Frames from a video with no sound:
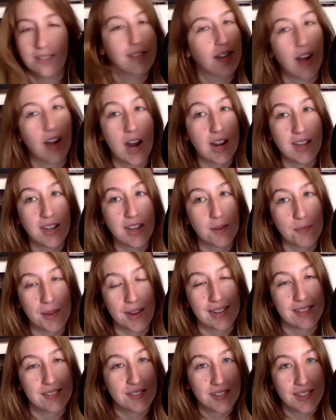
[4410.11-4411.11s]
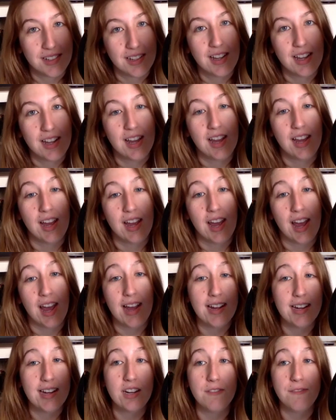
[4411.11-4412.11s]
I didn't get paid.
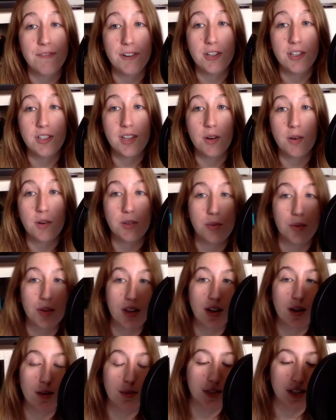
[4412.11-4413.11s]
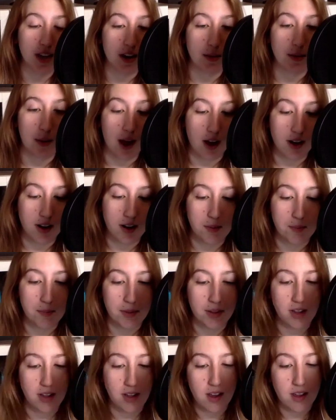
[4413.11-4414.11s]
And at first I was really upset about it,
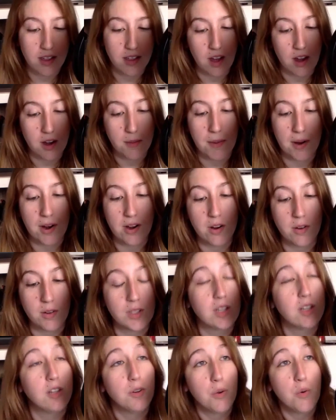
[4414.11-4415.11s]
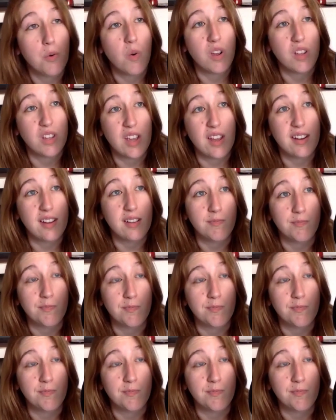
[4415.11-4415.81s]
but I thought about it and I was like, you know what, Yenni?